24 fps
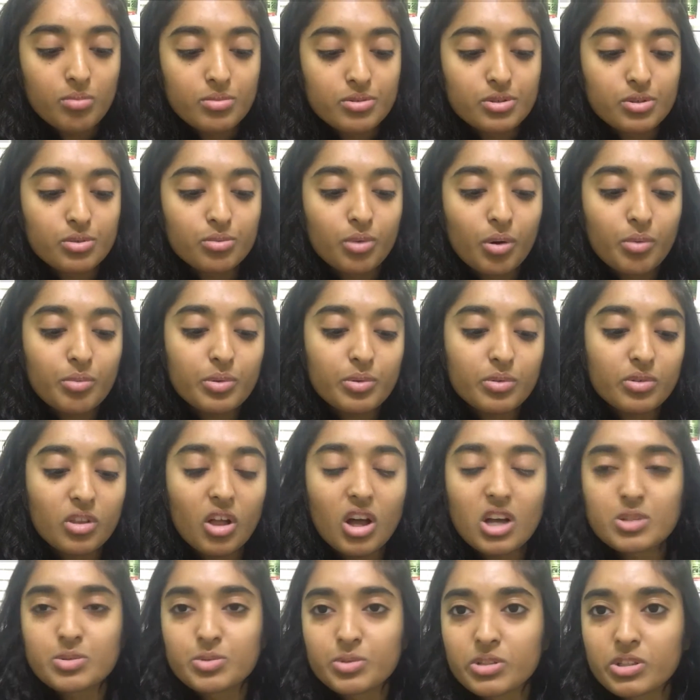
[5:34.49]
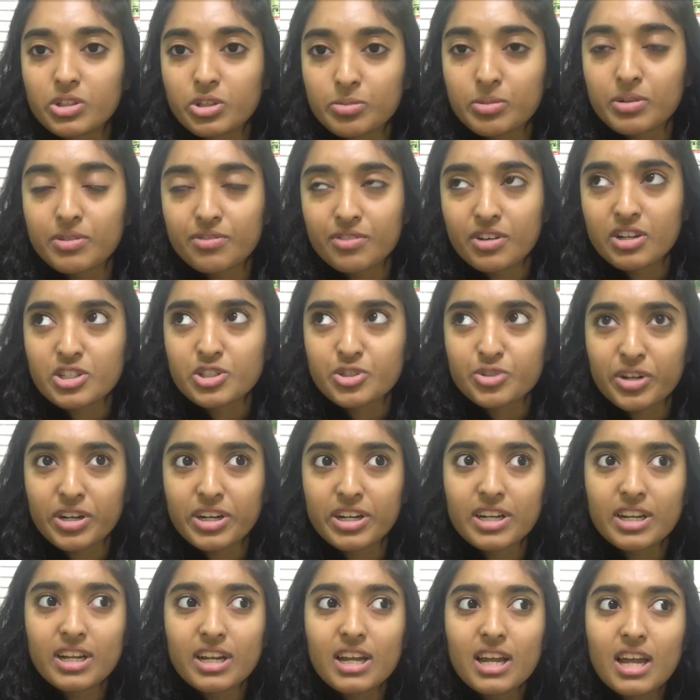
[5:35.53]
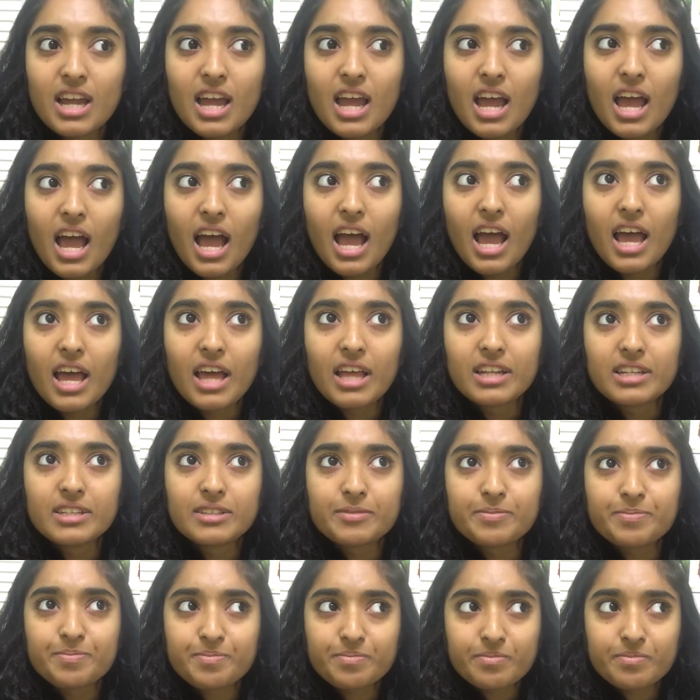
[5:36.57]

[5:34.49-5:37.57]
So when we were lost, we were a little bit frustrated, and